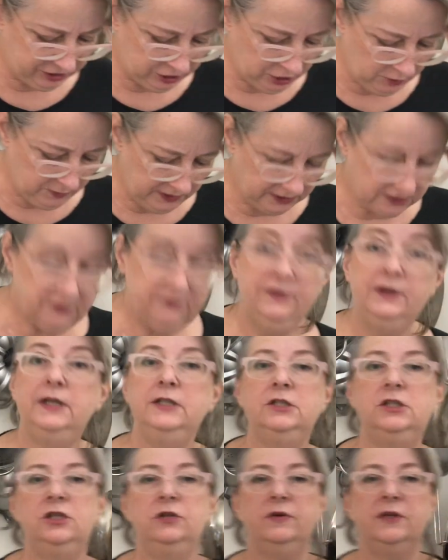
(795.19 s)
so much
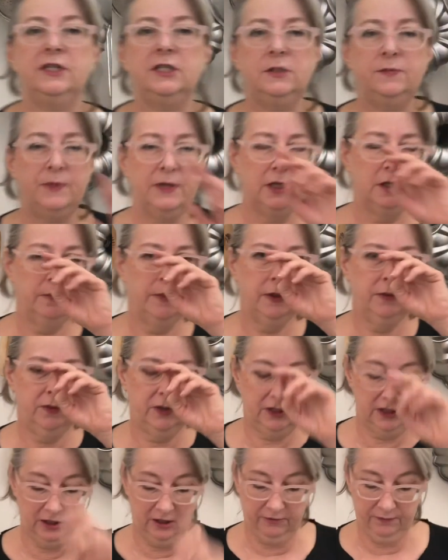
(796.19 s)
fun to experiment
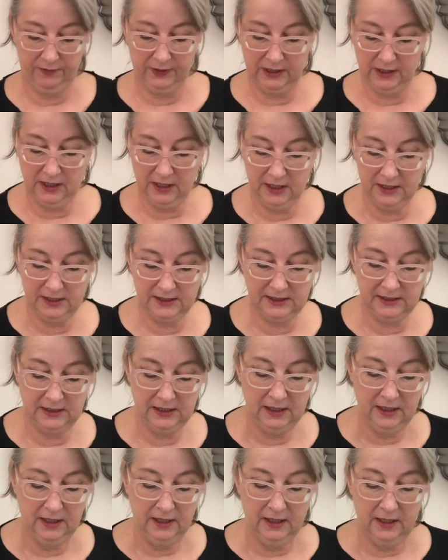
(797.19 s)
with stuff because
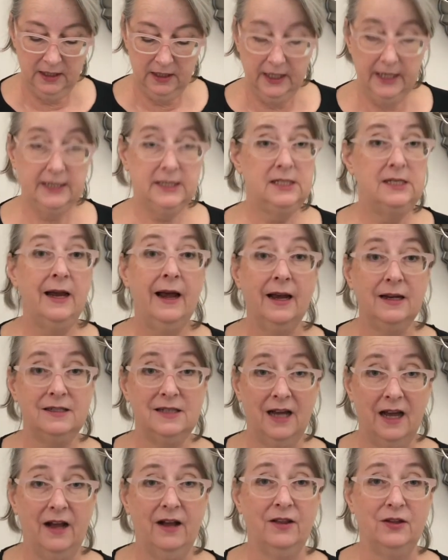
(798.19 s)
it's
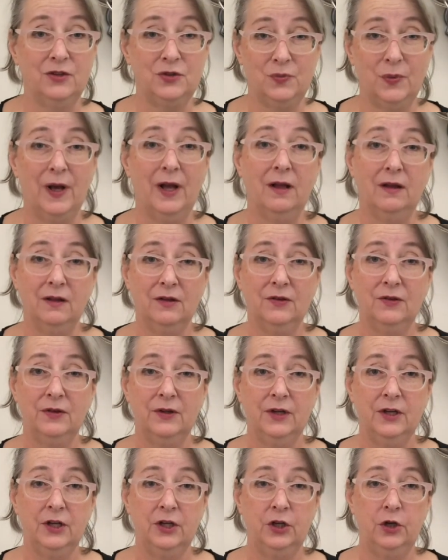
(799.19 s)
tactile as well.
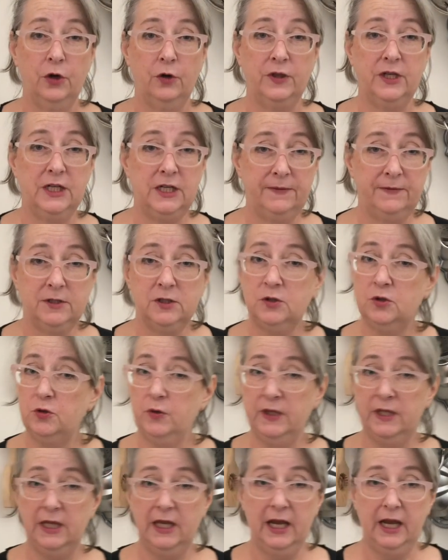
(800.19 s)
You know, the difference
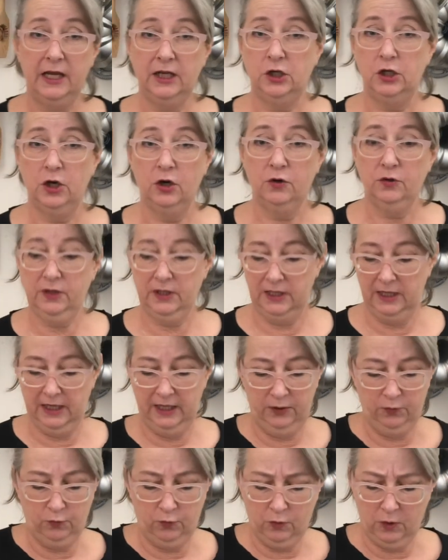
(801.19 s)
between the egg yolk and the
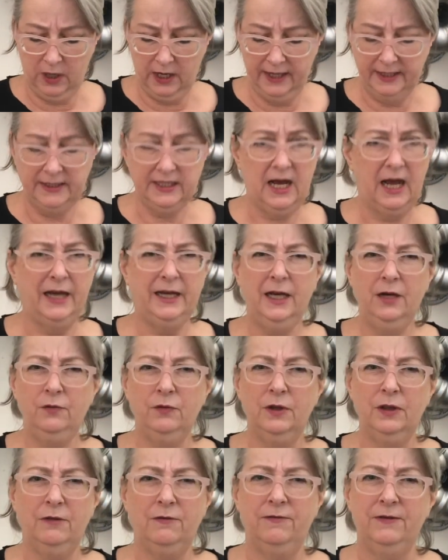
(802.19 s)
egg white, I can
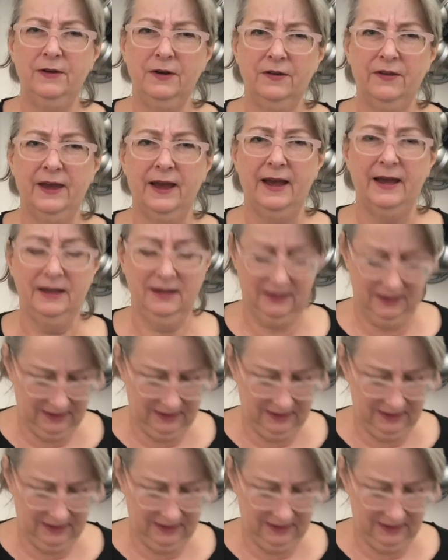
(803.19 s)
really feel that.